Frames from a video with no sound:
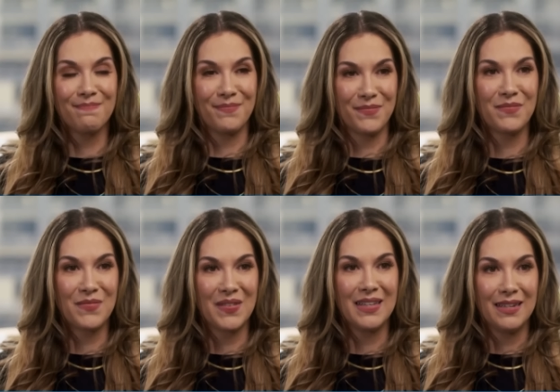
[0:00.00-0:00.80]
to
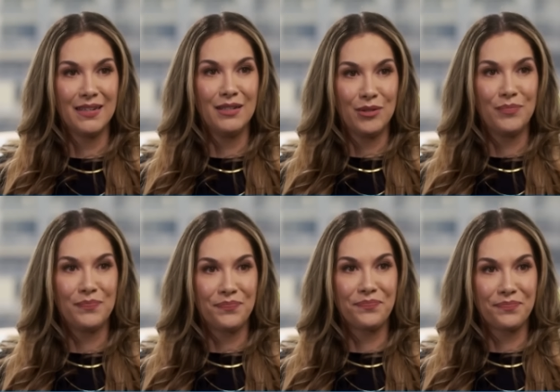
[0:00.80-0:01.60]
me. Is
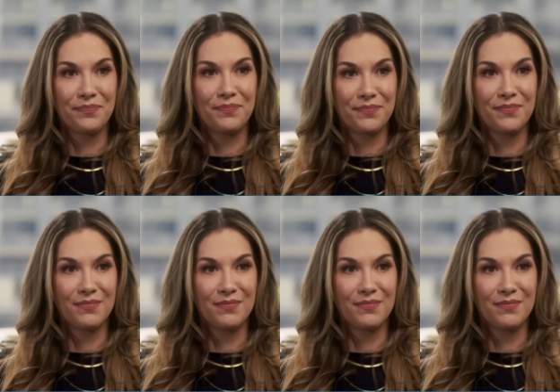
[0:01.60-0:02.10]
that for